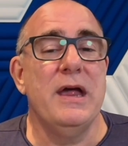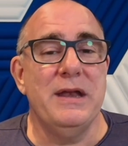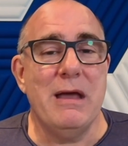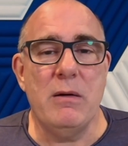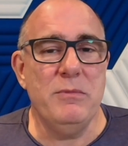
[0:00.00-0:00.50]

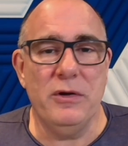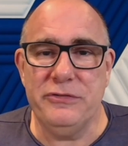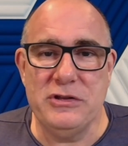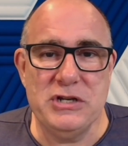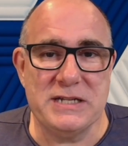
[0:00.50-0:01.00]
Now, I'm not
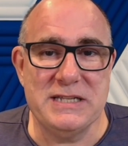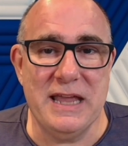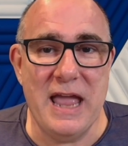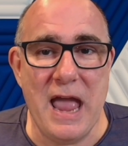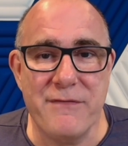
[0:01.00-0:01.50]

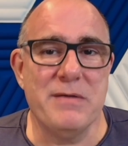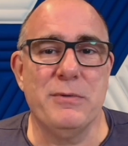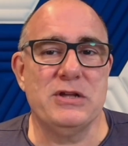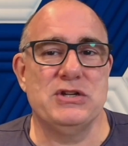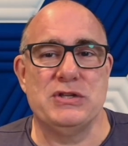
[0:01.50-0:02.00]
suggesting
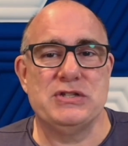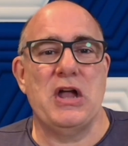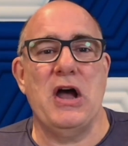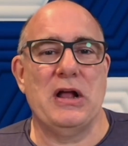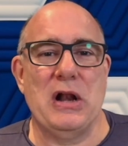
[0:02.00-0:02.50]
everybody should
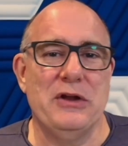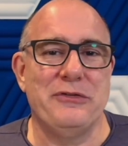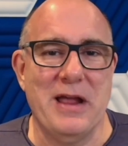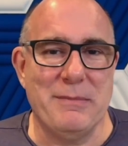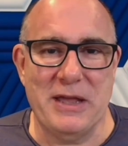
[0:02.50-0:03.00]
start
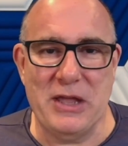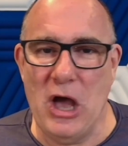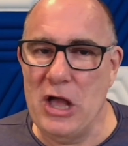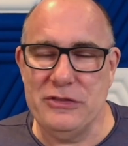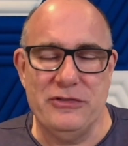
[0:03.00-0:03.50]
cluttering up their
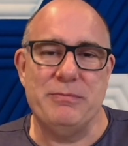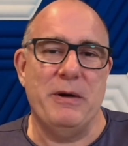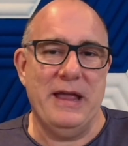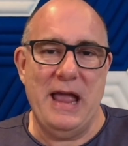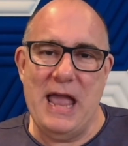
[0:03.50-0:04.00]
gardens by